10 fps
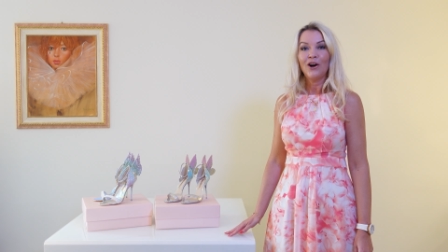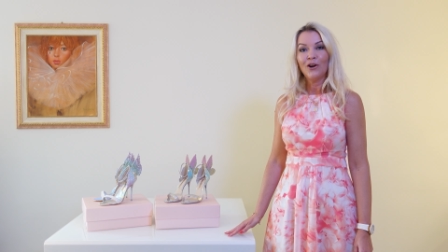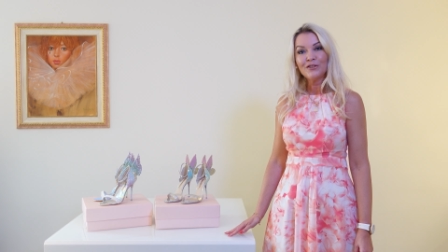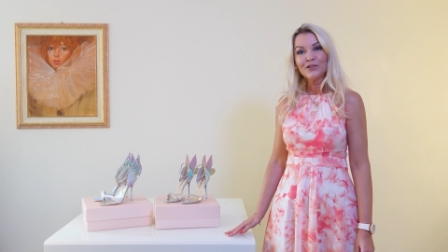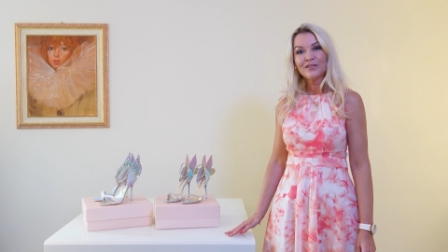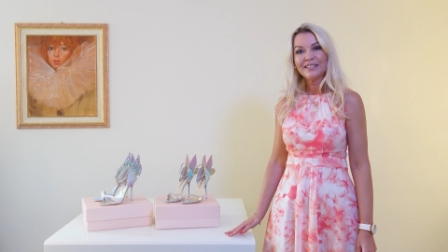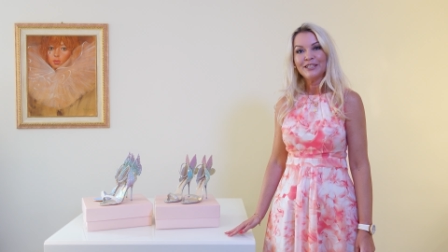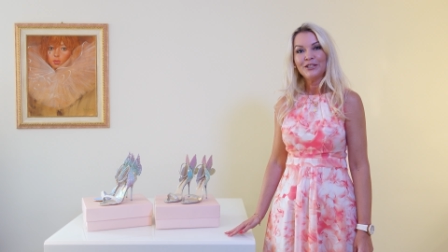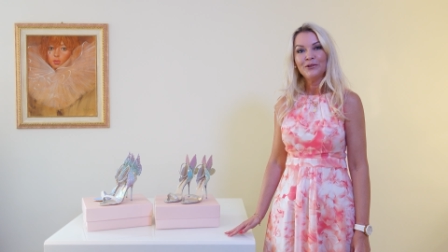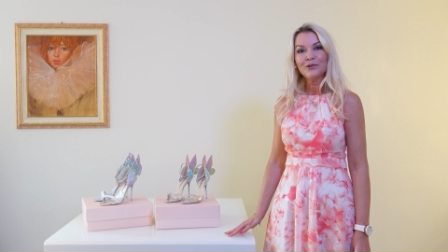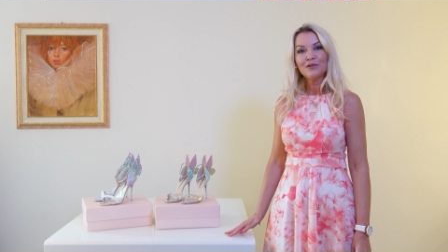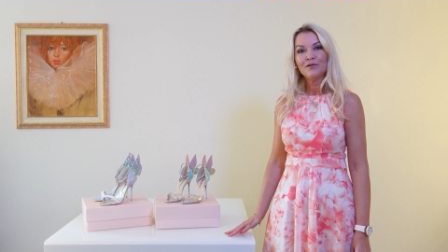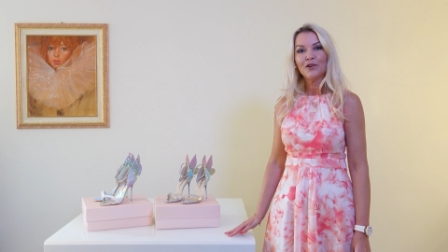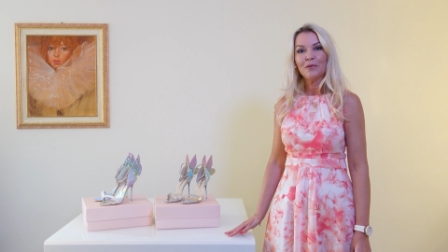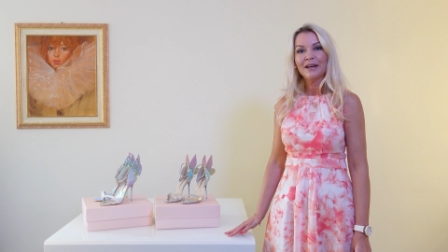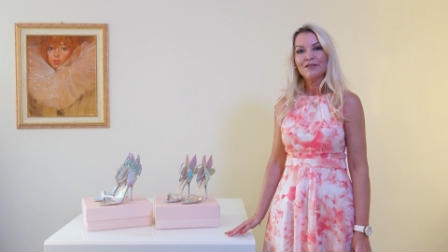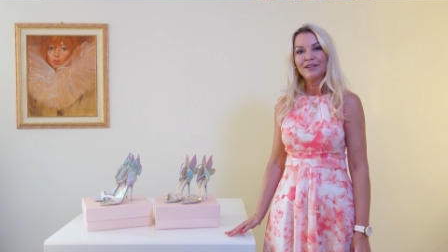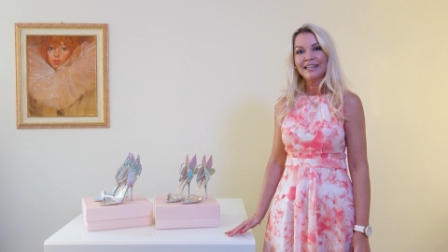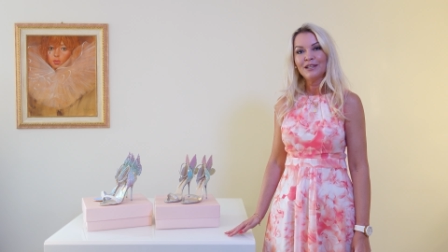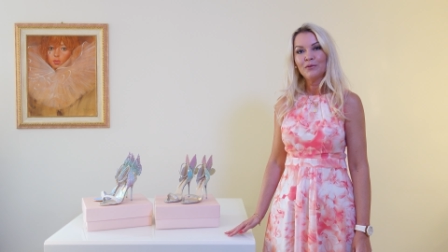Also stay tuned for my
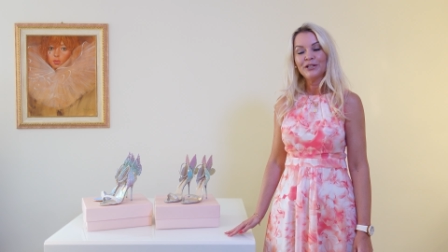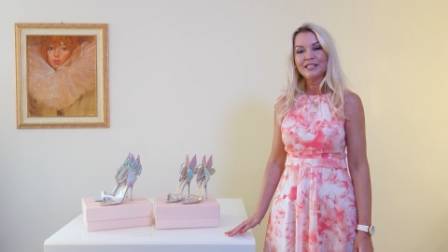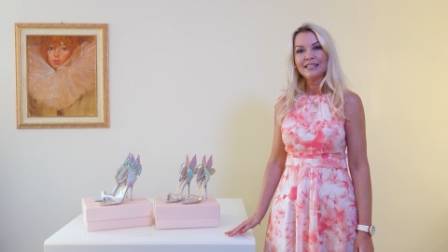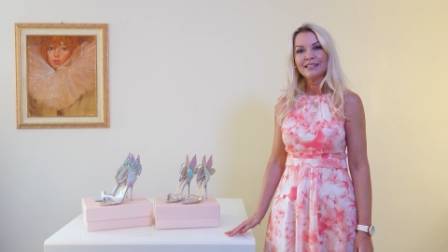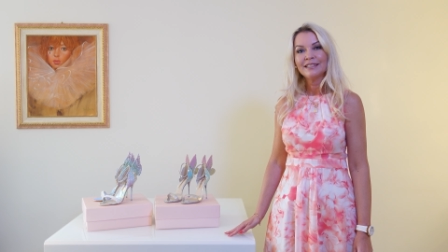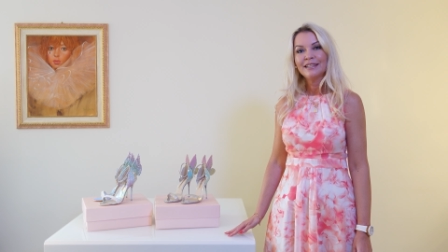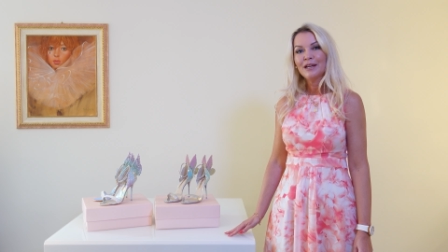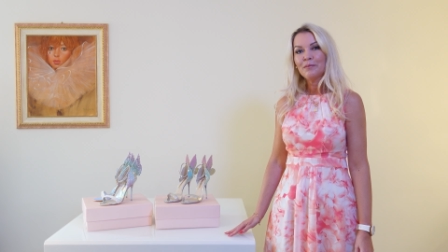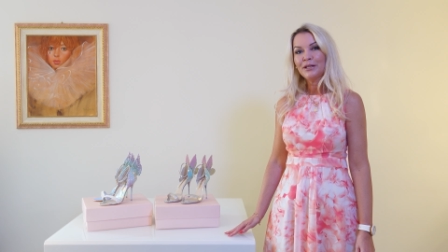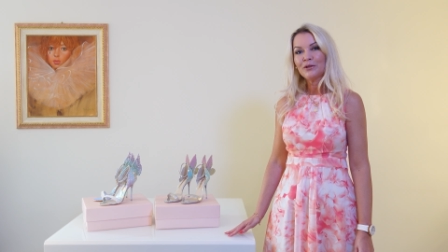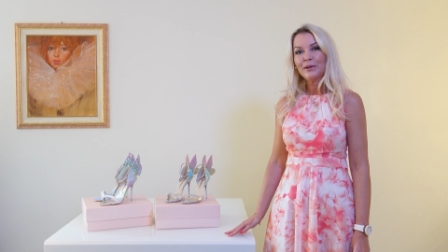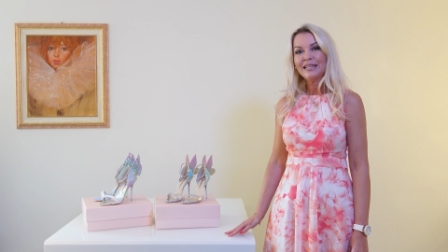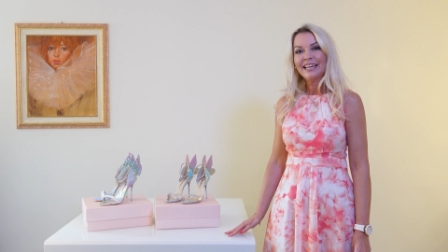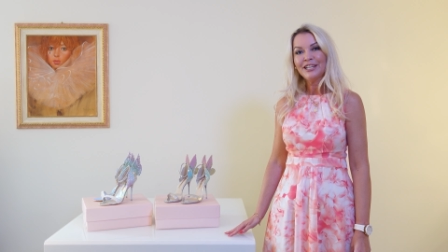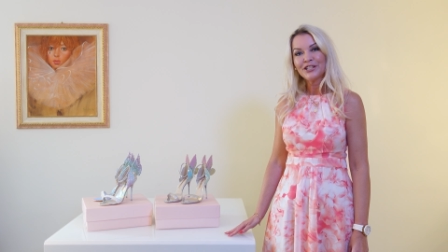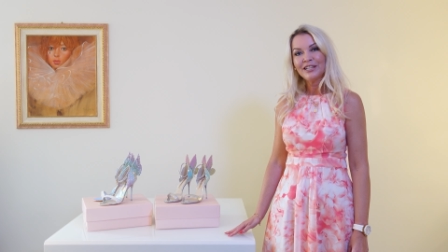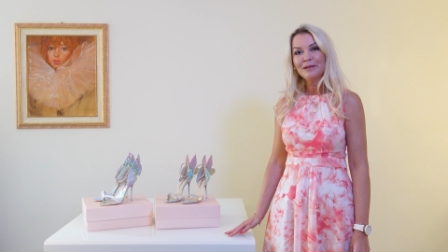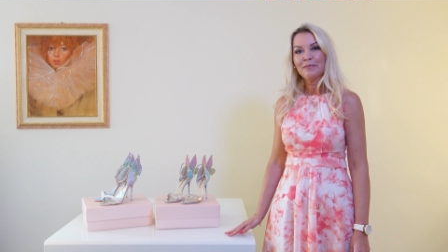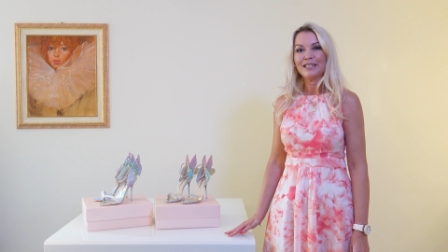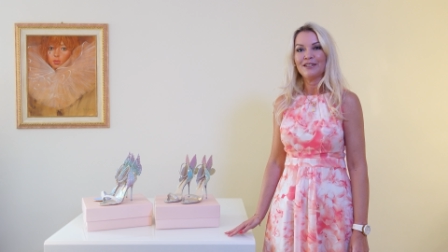final verdict between angel
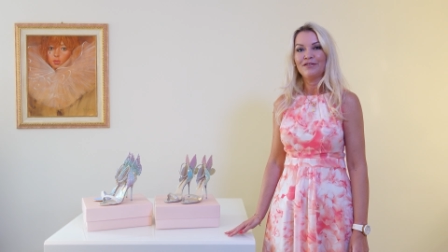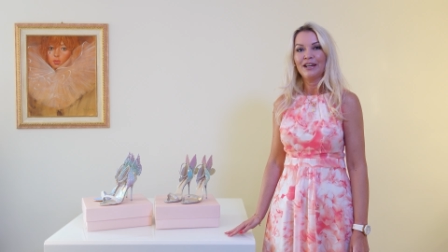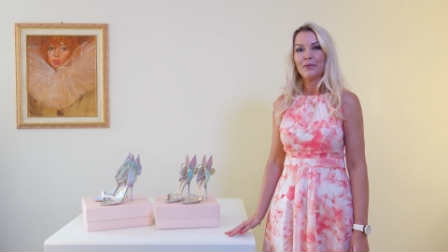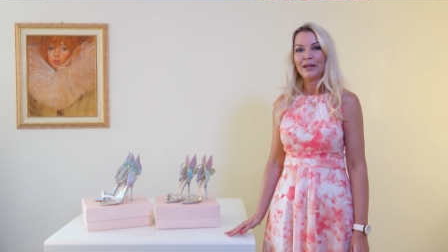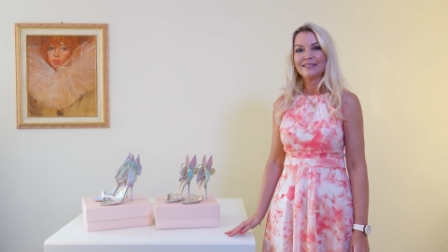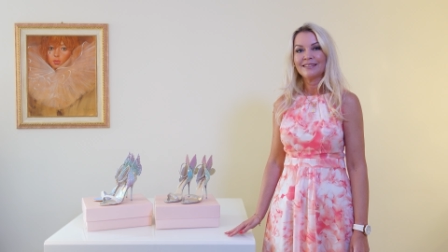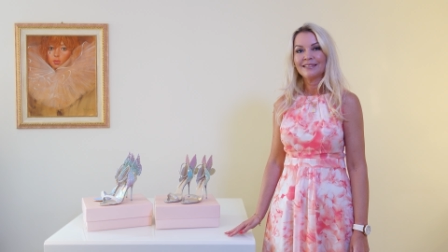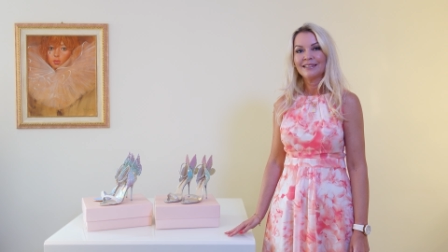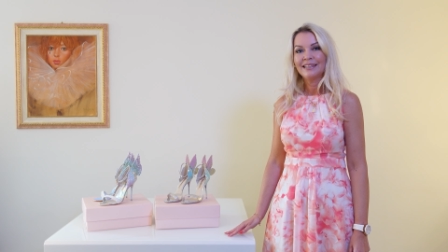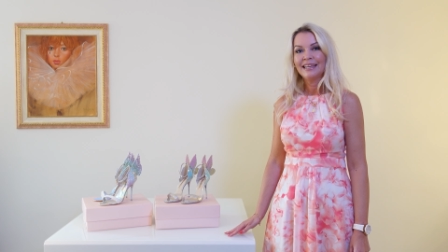and butterfly wings.